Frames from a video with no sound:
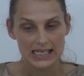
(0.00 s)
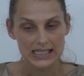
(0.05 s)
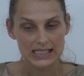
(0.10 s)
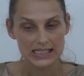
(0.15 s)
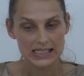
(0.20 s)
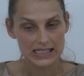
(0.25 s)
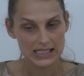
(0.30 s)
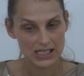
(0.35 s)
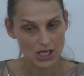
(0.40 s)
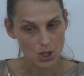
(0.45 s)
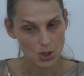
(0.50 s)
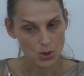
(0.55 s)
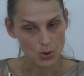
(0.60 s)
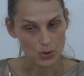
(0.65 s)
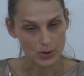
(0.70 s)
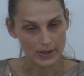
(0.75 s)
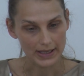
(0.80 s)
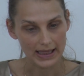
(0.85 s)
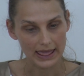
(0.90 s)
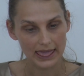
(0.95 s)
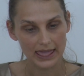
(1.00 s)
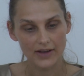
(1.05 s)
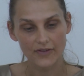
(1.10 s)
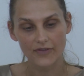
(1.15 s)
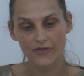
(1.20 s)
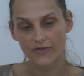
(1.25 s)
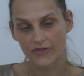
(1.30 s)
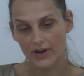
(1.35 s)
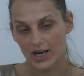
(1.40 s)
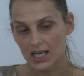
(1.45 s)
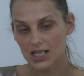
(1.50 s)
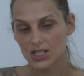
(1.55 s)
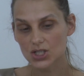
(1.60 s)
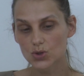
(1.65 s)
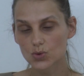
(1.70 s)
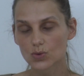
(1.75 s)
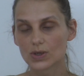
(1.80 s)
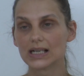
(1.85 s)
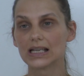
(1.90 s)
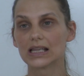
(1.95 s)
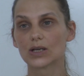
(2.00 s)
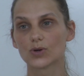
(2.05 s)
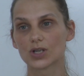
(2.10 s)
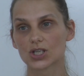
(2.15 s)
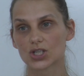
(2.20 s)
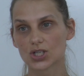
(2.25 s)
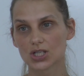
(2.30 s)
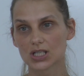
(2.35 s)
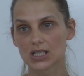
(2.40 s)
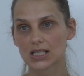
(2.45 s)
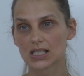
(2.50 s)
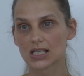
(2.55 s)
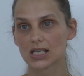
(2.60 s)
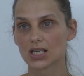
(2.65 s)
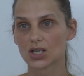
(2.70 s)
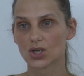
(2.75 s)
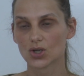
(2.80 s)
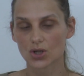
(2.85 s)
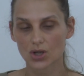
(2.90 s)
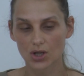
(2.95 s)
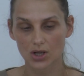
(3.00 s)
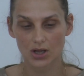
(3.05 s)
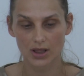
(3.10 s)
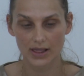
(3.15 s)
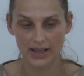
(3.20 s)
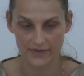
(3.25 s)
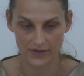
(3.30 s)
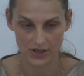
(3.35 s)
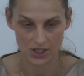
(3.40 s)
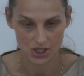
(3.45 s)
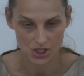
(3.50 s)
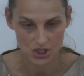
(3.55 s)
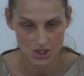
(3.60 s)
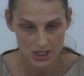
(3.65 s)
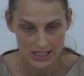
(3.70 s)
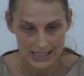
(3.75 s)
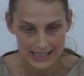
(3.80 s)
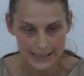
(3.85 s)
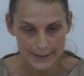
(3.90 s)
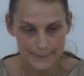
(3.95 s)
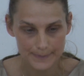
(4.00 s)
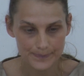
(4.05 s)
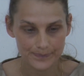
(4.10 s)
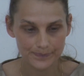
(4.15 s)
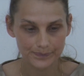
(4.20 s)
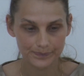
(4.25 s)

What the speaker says: So, the first one, which is the goal definition,